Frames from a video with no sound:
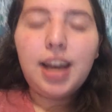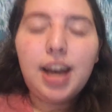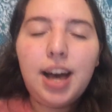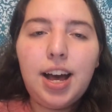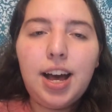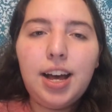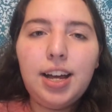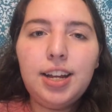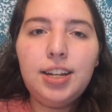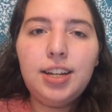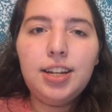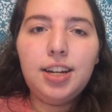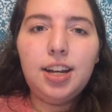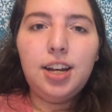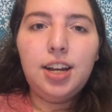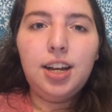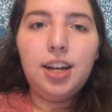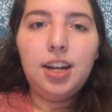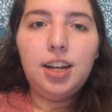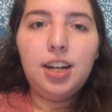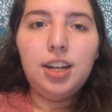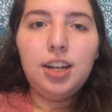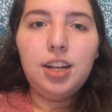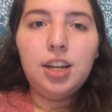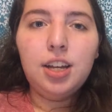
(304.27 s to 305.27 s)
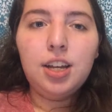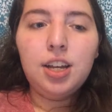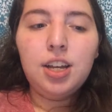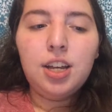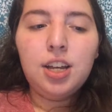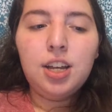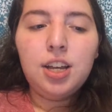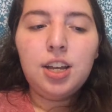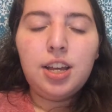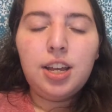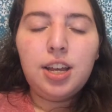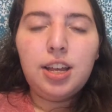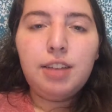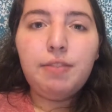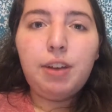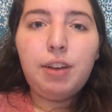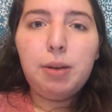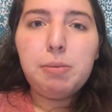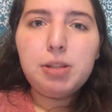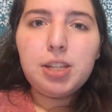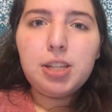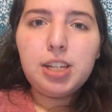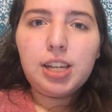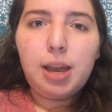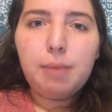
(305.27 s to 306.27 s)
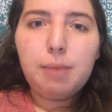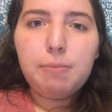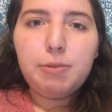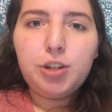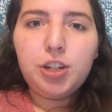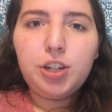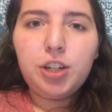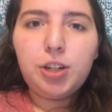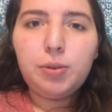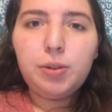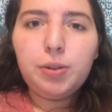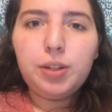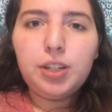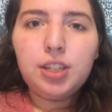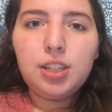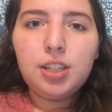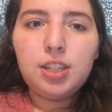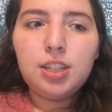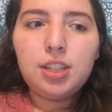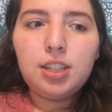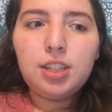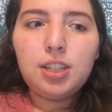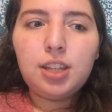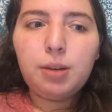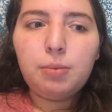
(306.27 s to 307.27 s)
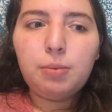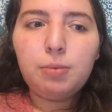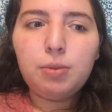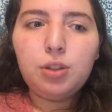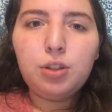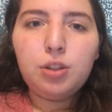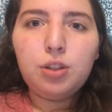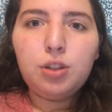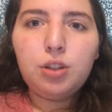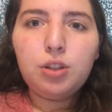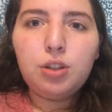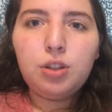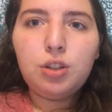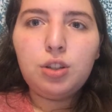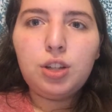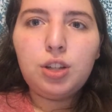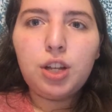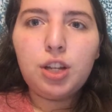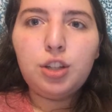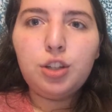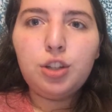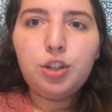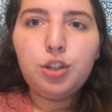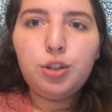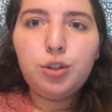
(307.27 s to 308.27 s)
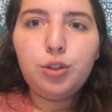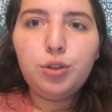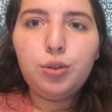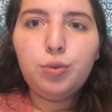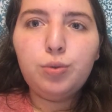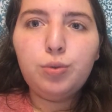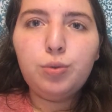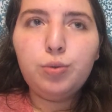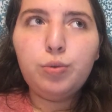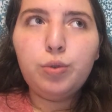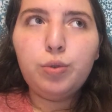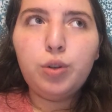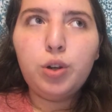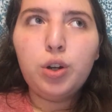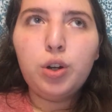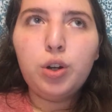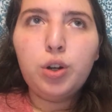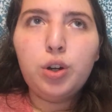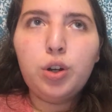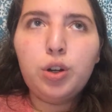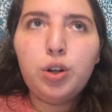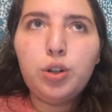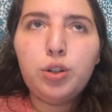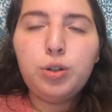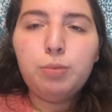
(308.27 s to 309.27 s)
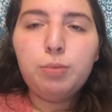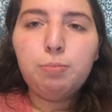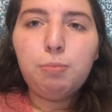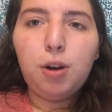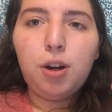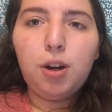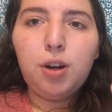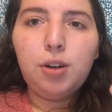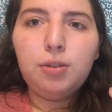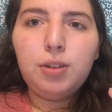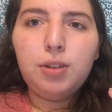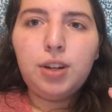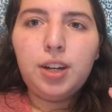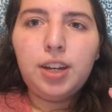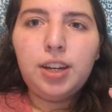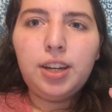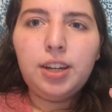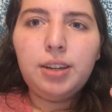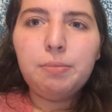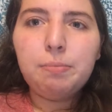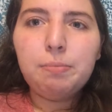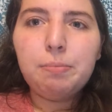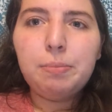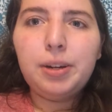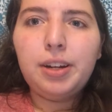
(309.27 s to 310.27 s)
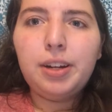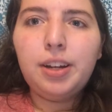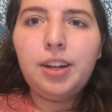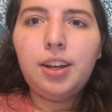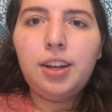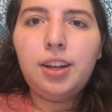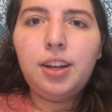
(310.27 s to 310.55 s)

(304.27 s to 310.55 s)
had a environmental chemistry quiz that's due tomorrow night, but